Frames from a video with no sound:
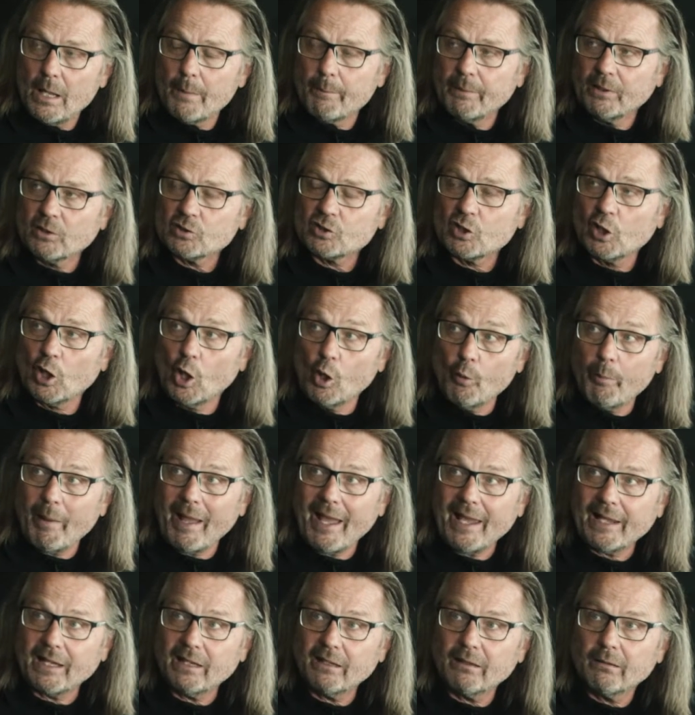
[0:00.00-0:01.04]
Because low
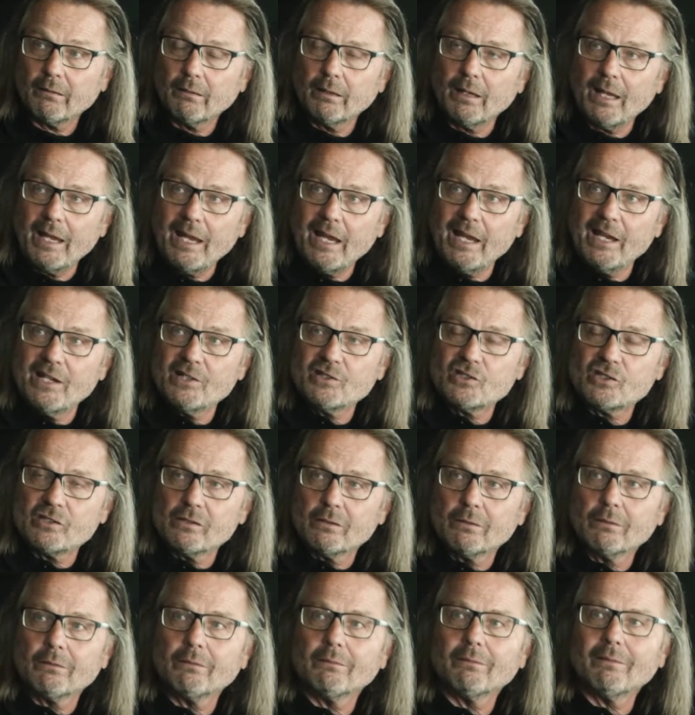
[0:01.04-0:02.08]
back is
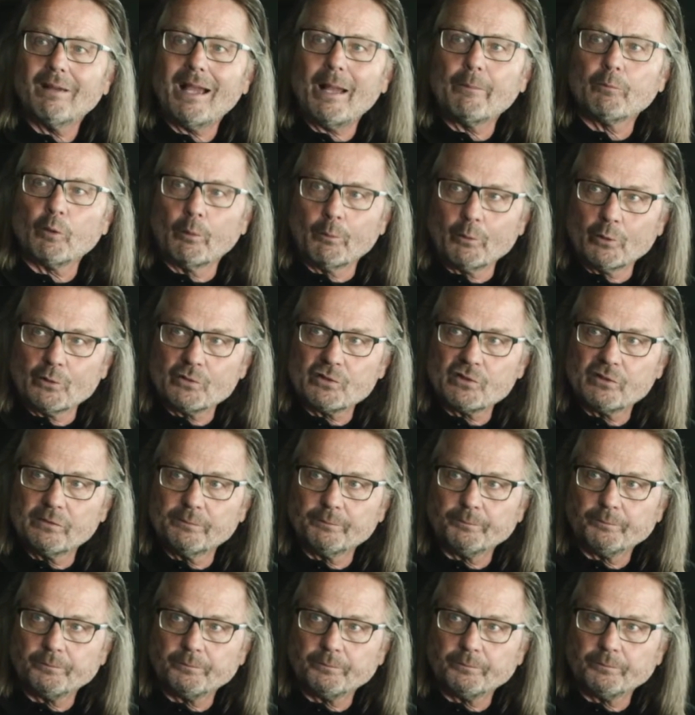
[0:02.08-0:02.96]
abdominals.